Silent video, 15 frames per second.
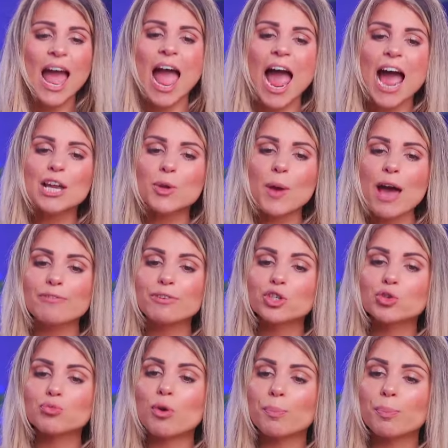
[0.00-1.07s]
And you have a
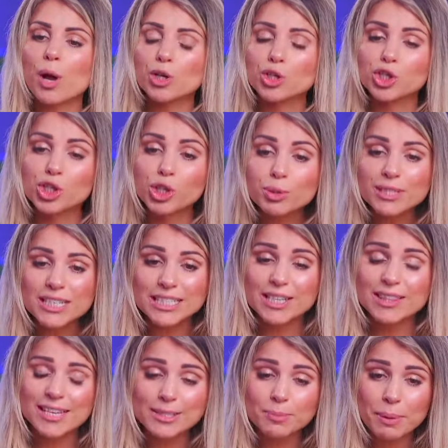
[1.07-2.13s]
duty to
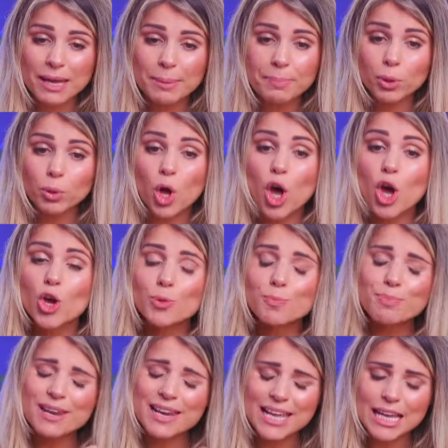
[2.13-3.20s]
these people who
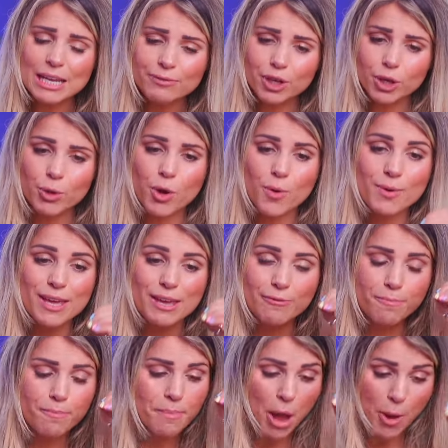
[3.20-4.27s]
believe you, who
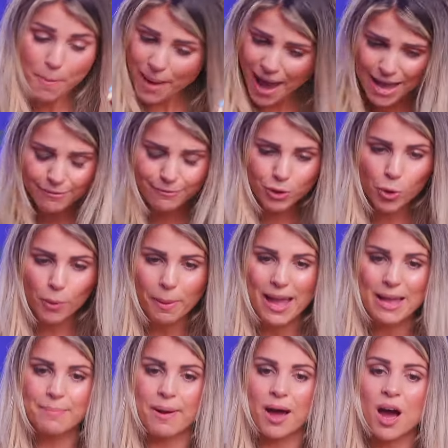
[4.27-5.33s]
pay for your
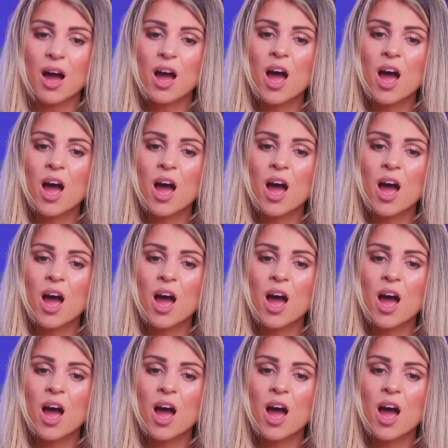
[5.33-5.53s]
paper,